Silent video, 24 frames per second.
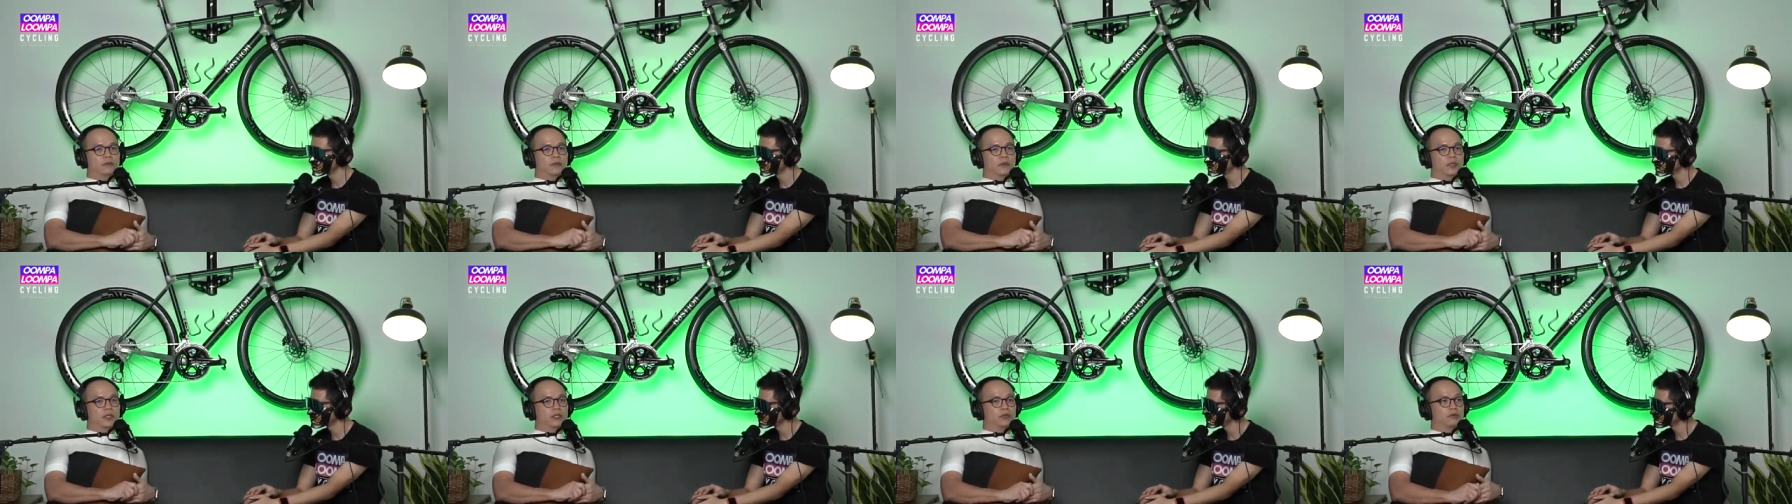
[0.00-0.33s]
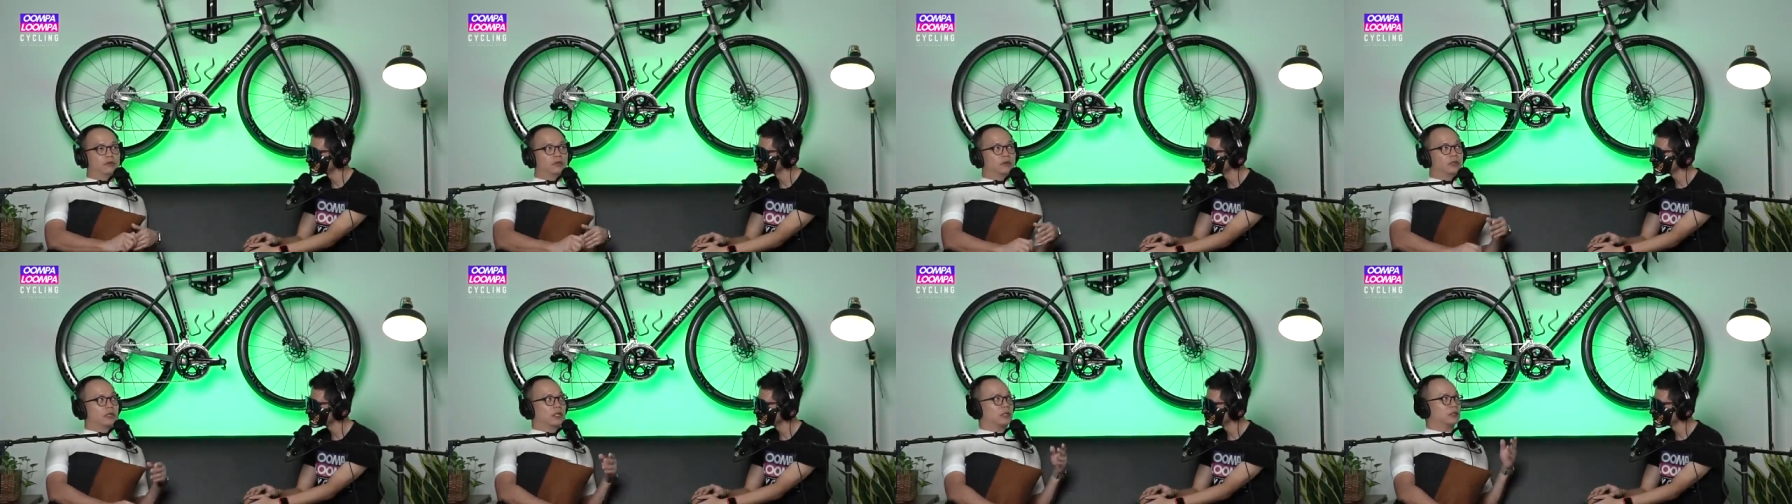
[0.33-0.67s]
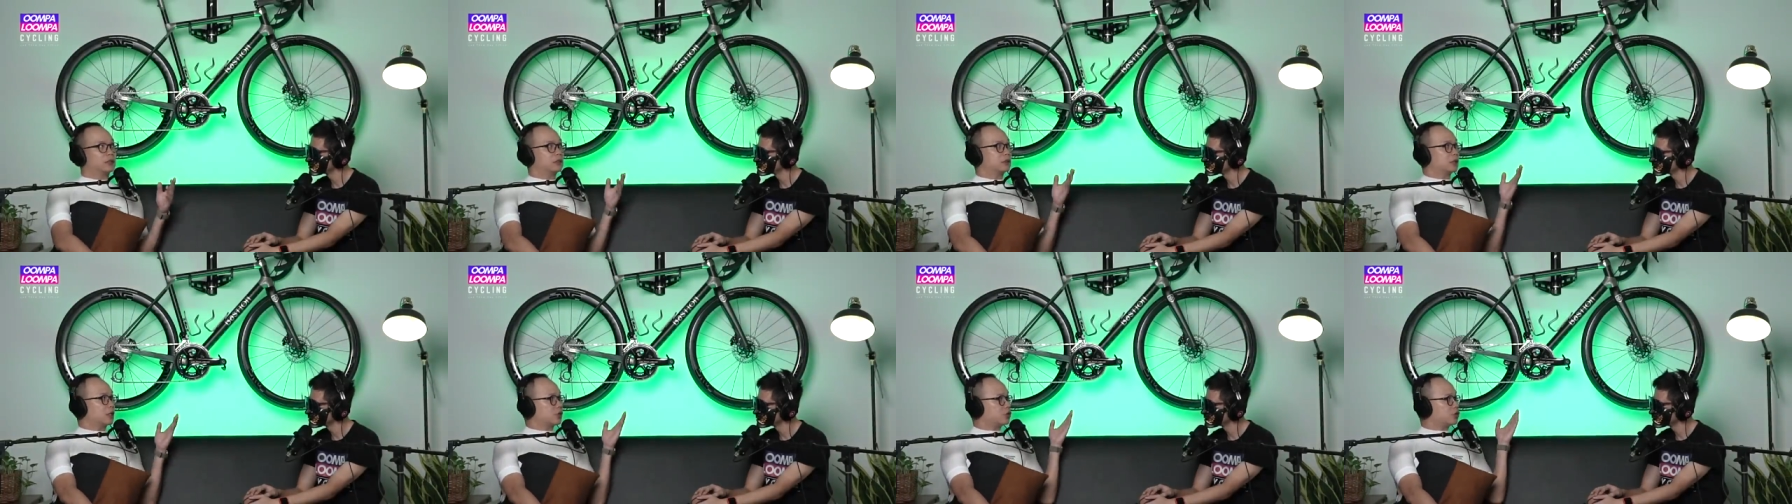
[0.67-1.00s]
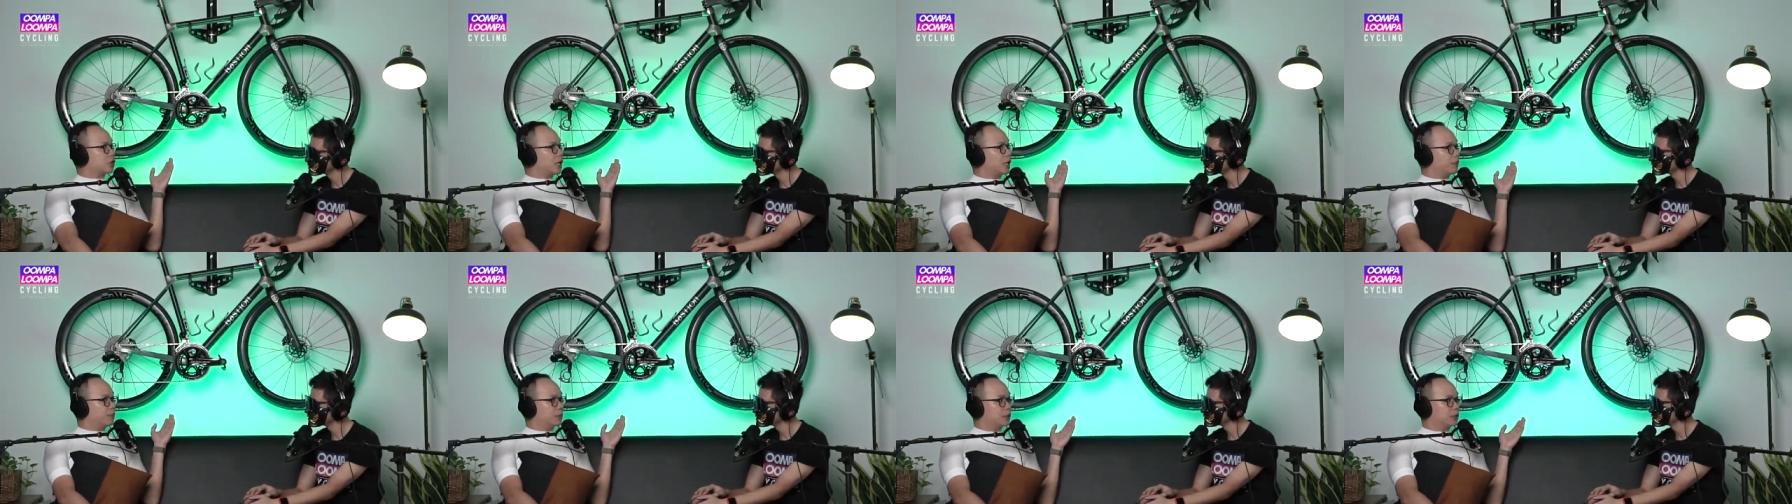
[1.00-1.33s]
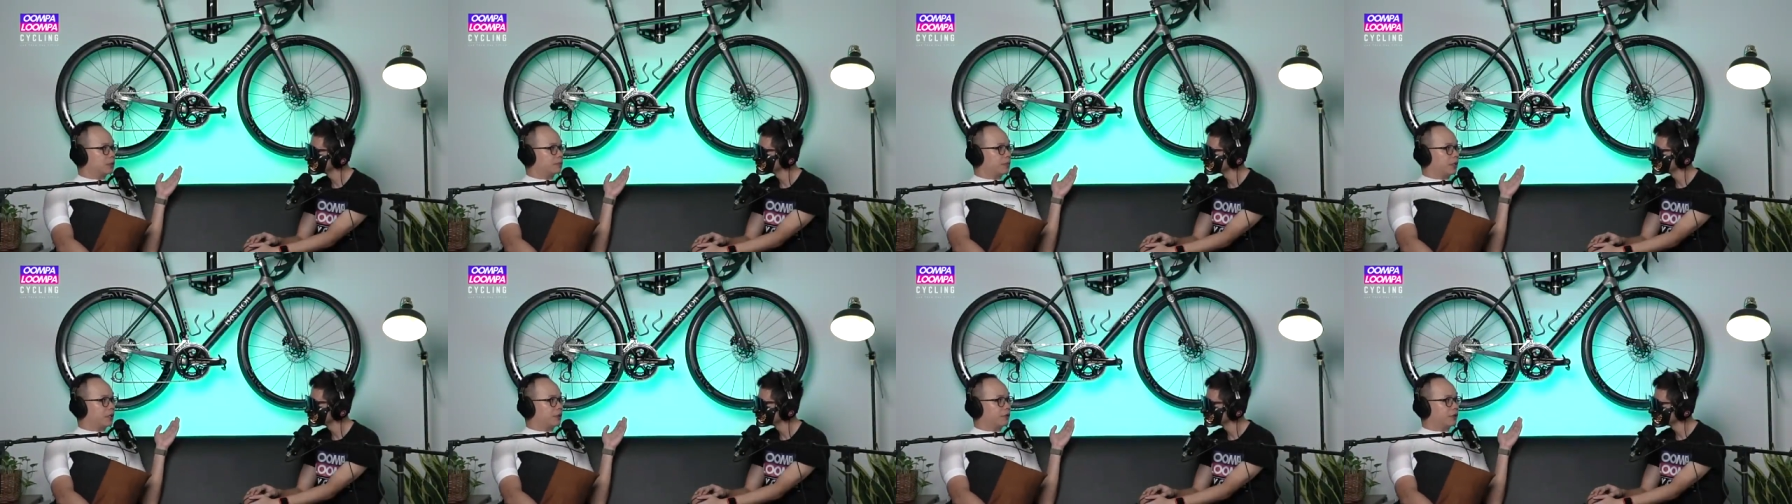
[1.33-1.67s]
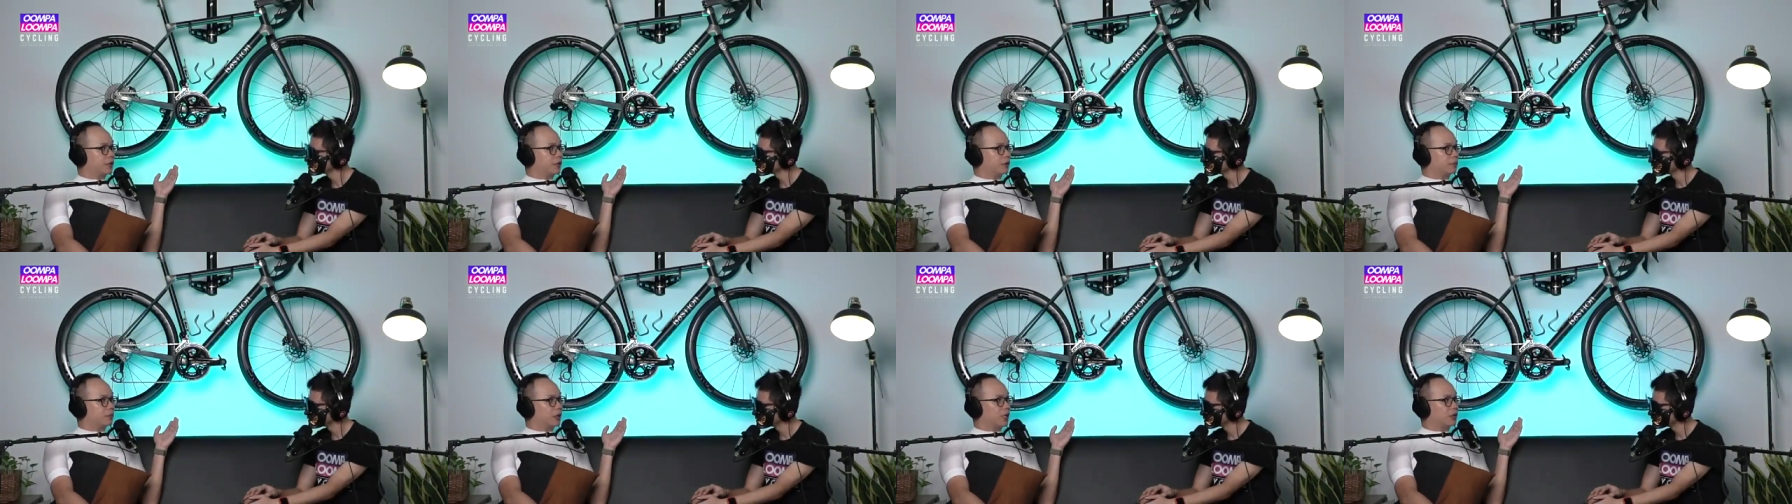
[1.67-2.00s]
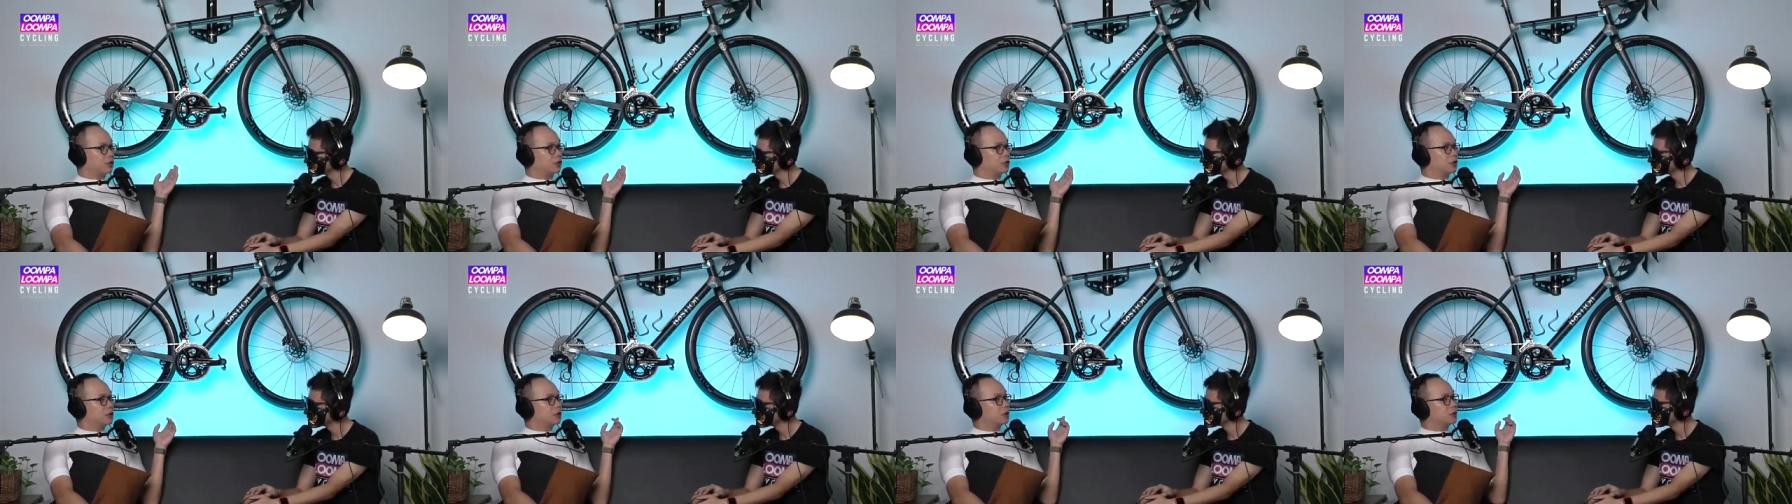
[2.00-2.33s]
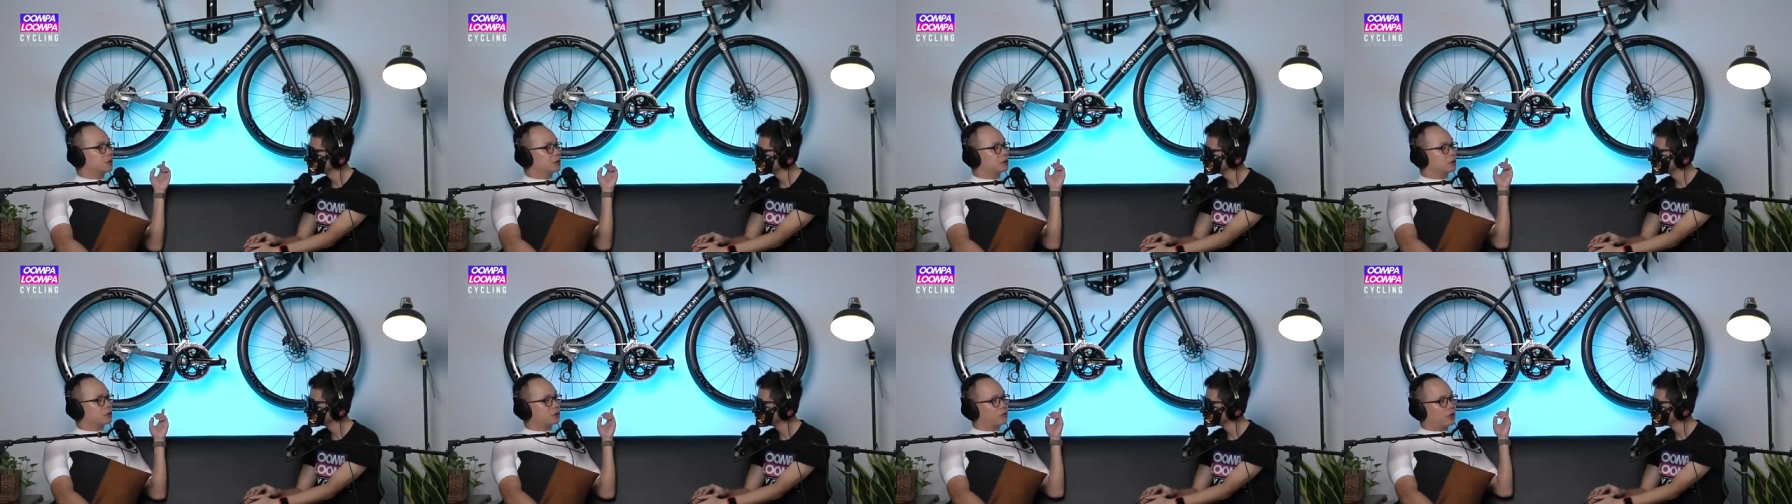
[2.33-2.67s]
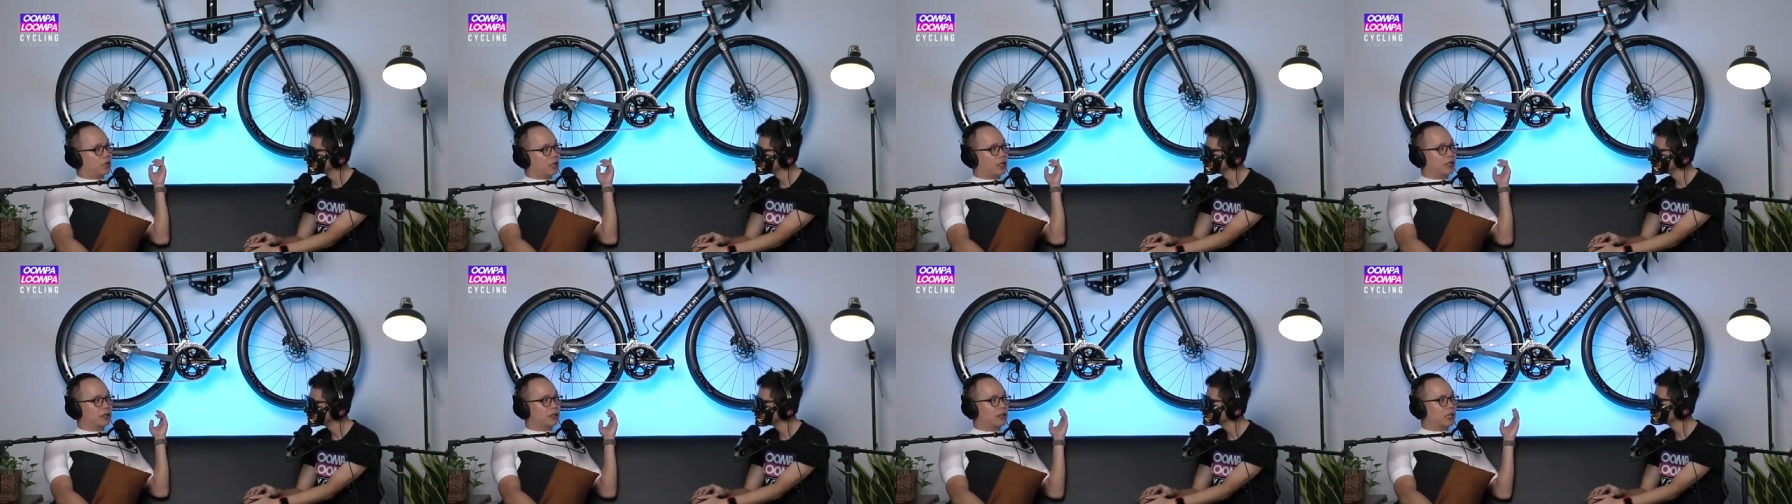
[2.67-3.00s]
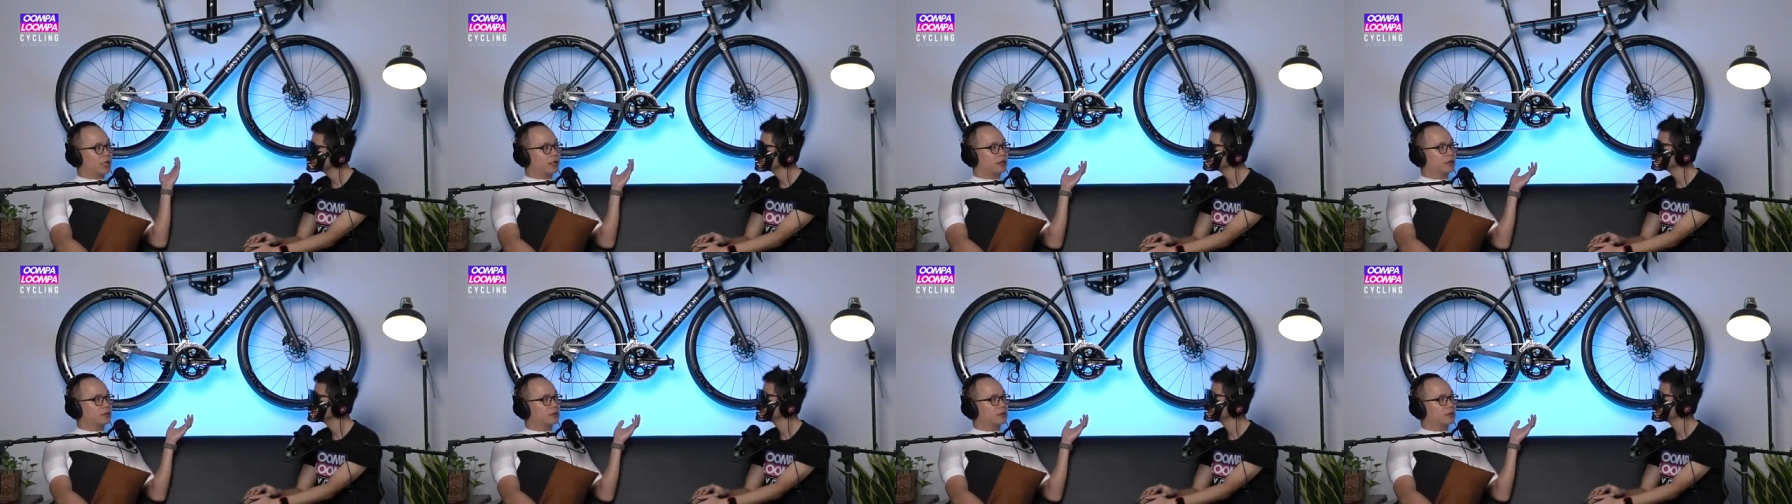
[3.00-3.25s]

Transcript: this looks like such harmless bike, right? But actually, it's quite high tech.